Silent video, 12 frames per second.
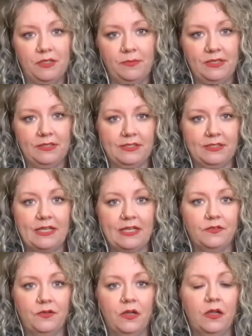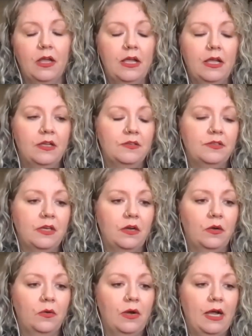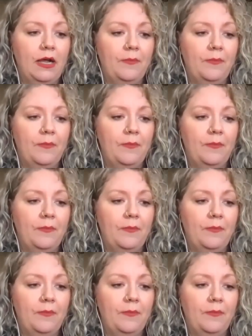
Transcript: to be successful. So